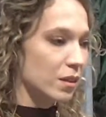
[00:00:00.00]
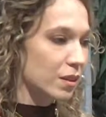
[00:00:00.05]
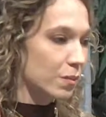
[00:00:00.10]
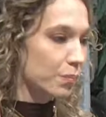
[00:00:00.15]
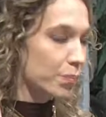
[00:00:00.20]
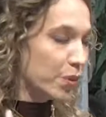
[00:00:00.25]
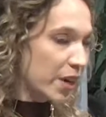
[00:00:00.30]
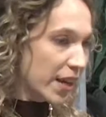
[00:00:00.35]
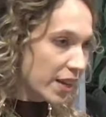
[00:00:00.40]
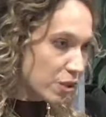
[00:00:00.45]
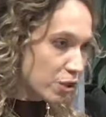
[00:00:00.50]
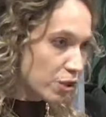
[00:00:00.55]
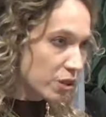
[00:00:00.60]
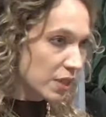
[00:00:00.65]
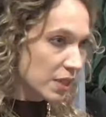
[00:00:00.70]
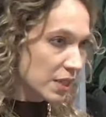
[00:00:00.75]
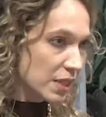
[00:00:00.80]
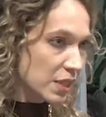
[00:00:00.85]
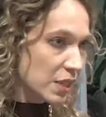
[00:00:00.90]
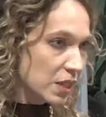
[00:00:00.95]

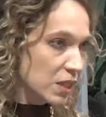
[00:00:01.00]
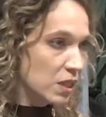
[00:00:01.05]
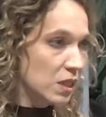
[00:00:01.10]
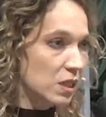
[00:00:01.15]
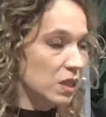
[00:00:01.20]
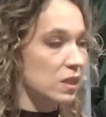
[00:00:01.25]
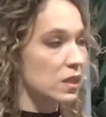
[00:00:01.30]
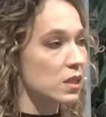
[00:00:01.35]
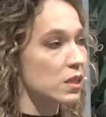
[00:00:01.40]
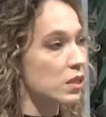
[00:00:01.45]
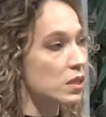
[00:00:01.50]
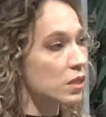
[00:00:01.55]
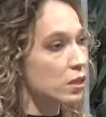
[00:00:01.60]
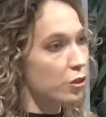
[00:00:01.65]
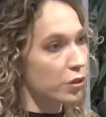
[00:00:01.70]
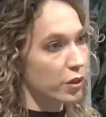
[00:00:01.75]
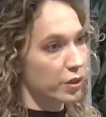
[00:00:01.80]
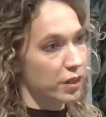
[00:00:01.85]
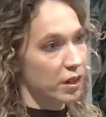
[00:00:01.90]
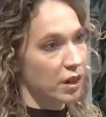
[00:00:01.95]
prejudices,
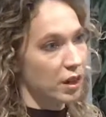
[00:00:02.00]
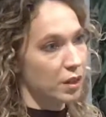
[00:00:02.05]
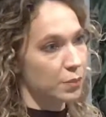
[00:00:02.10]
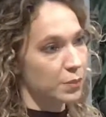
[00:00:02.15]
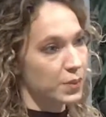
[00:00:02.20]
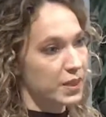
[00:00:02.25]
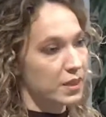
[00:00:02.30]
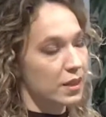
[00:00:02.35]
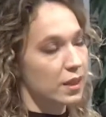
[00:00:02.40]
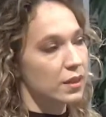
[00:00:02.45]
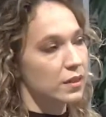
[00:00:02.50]
stereotypes